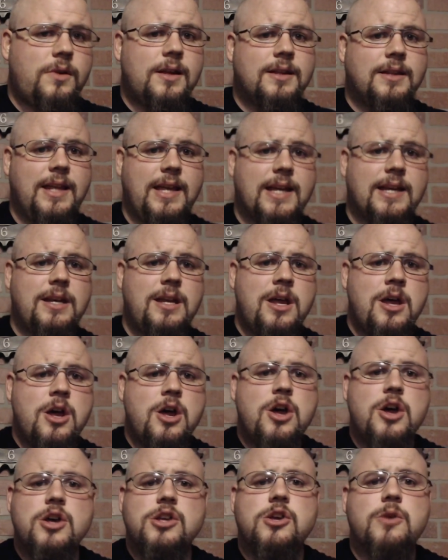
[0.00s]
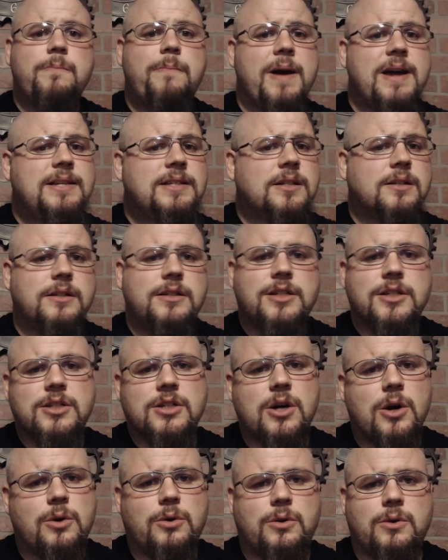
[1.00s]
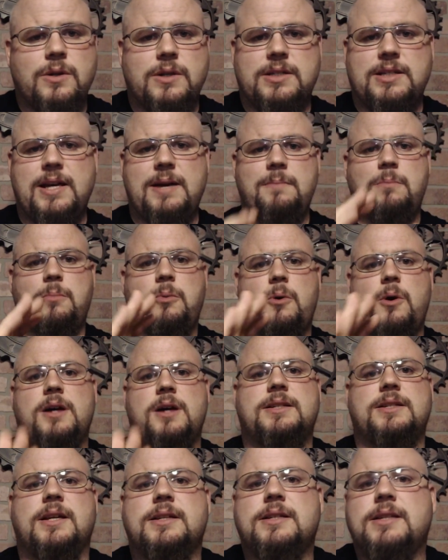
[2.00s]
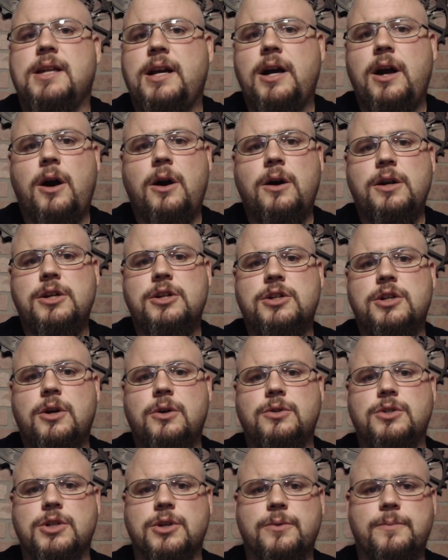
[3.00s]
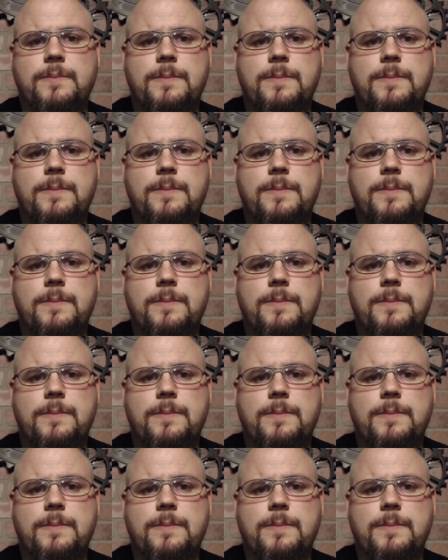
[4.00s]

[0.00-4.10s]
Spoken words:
then you basically just go through the same process that I already showed you.